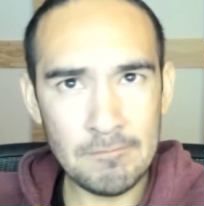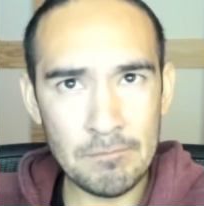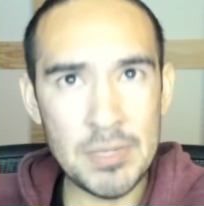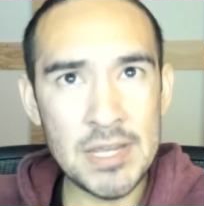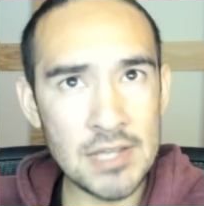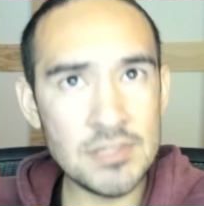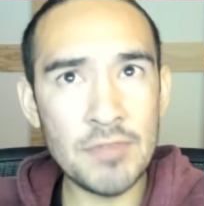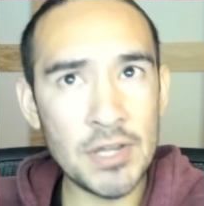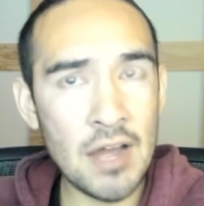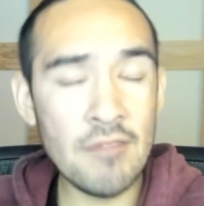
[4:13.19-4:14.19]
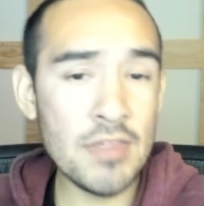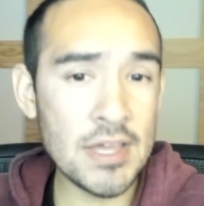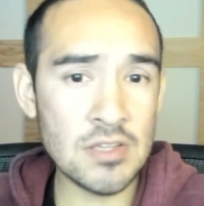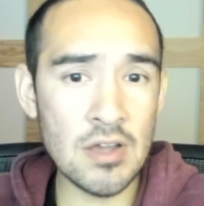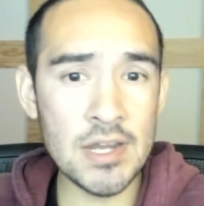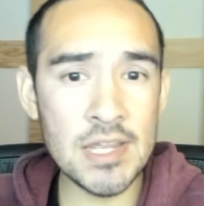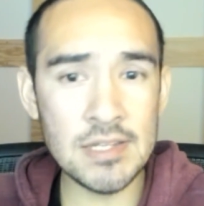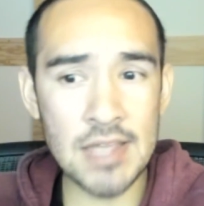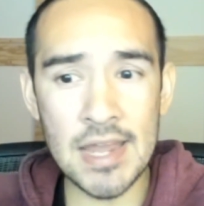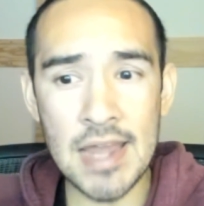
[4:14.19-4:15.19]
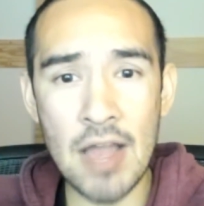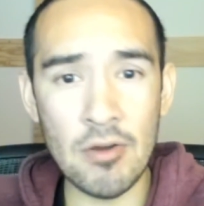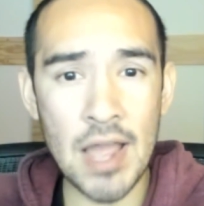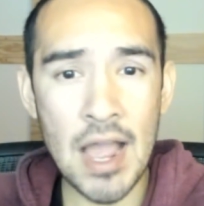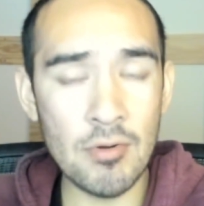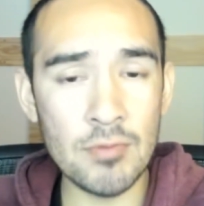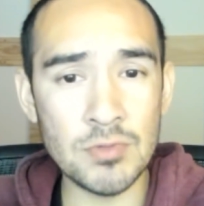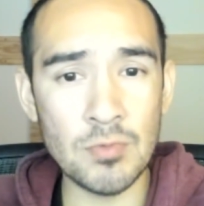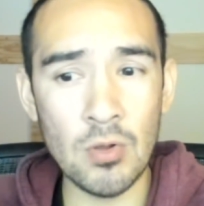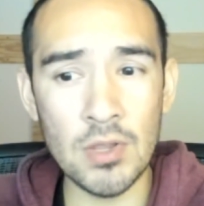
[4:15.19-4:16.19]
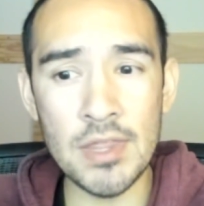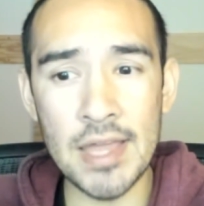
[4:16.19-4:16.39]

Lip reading: because of the cover that's on it and how it was rolling,